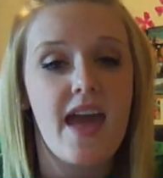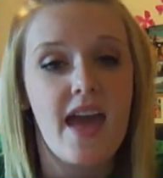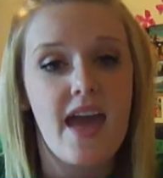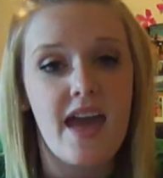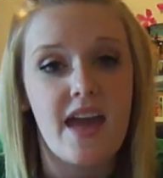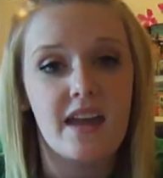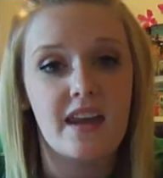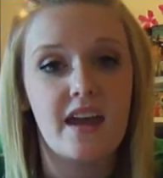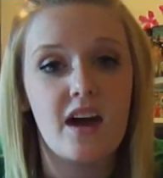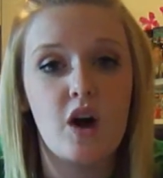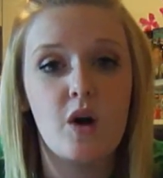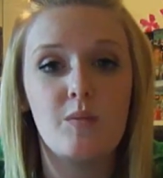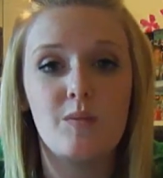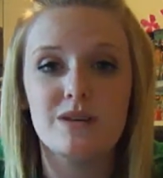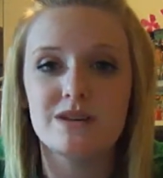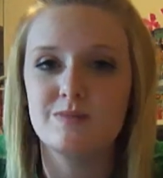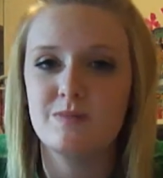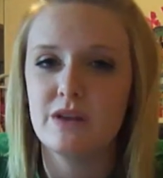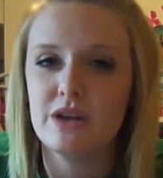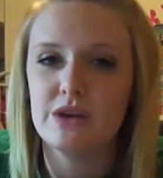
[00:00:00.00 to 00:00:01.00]
and help
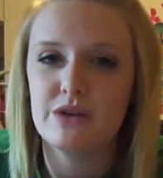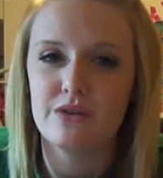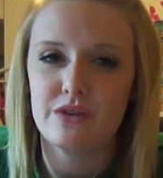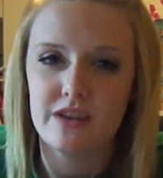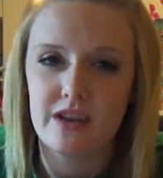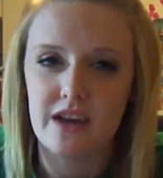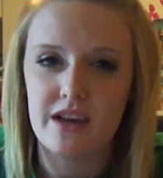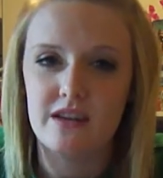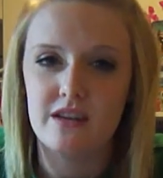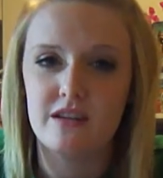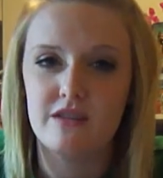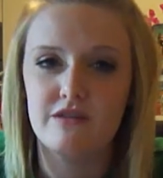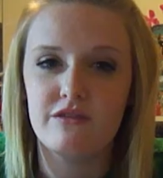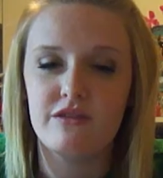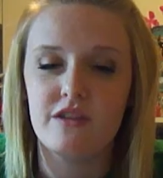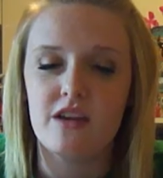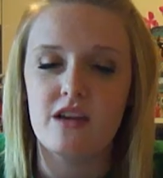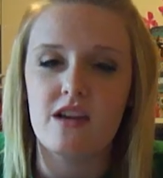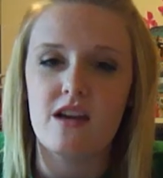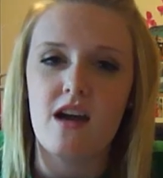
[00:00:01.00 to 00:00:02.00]
us be creative
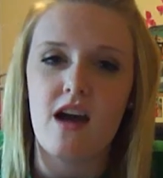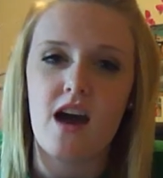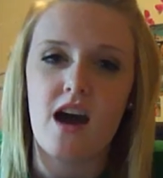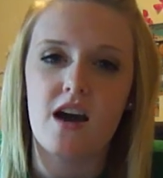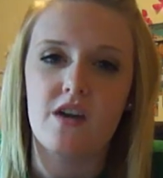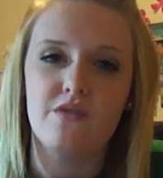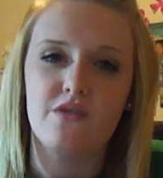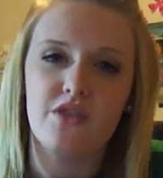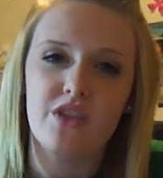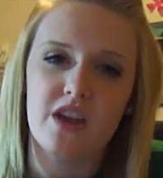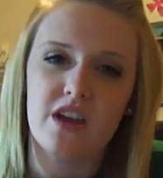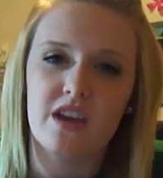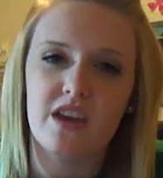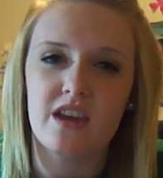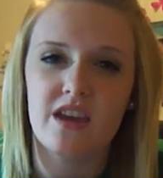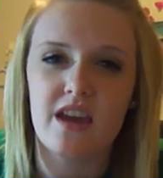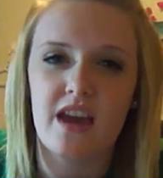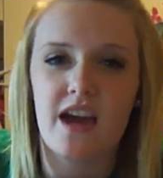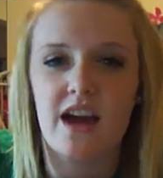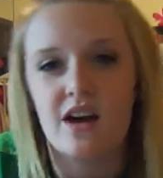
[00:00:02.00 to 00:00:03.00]
of
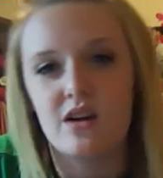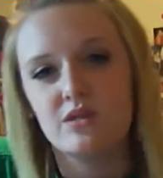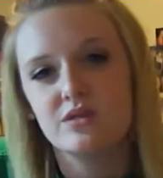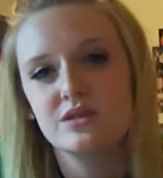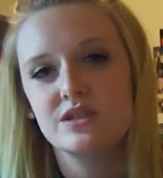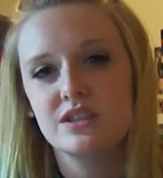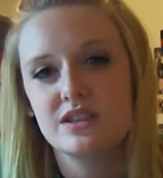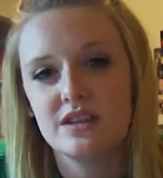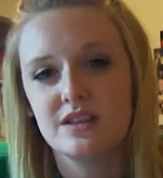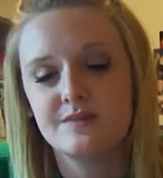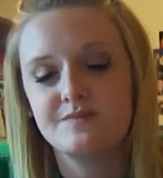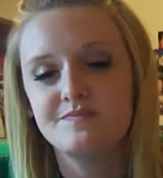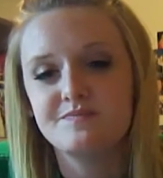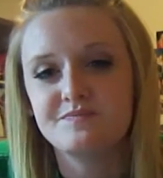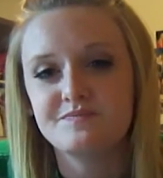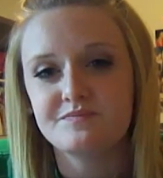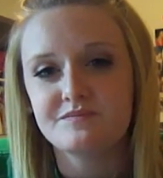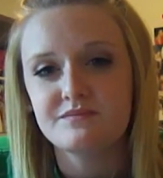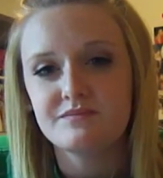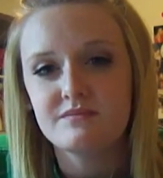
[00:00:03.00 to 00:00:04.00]
thinking how to
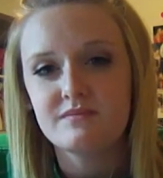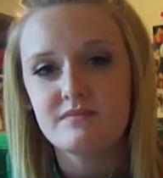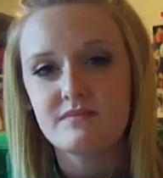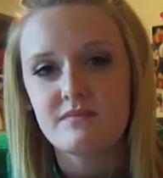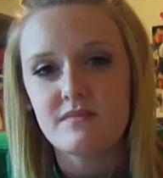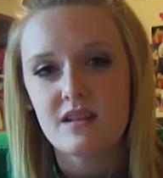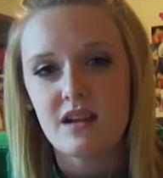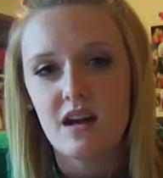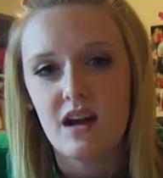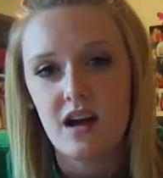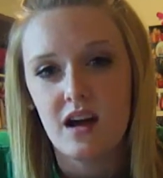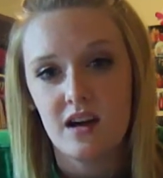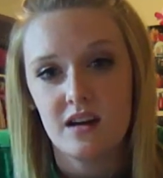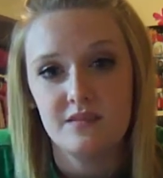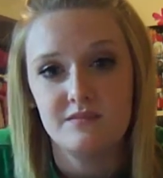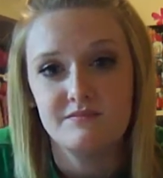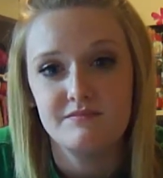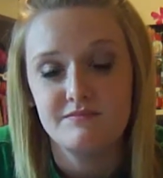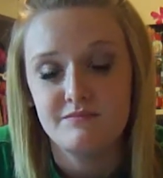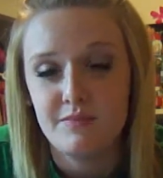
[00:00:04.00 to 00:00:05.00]

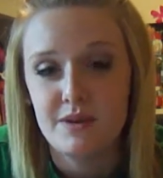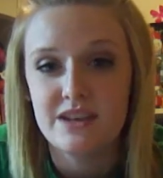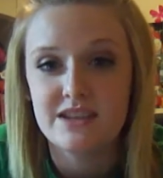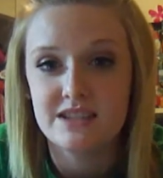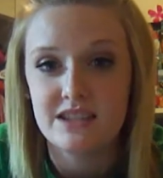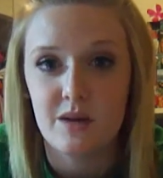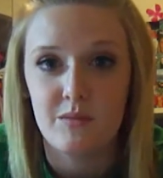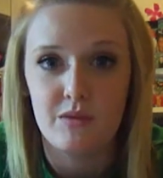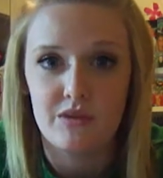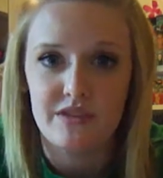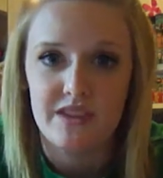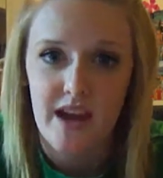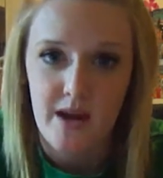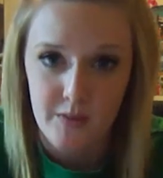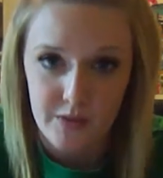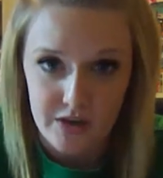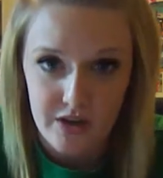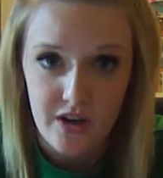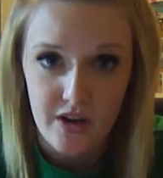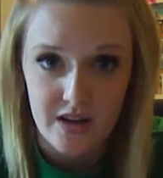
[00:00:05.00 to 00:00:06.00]
be someone that
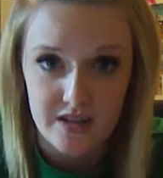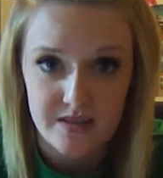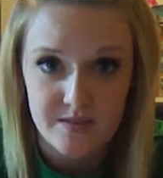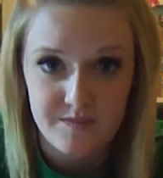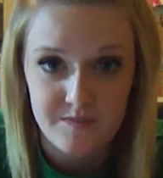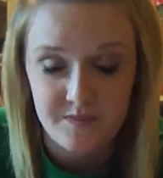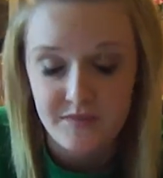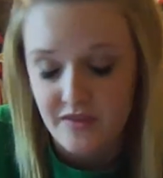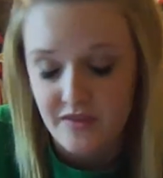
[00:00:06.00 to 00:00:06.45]
we're not.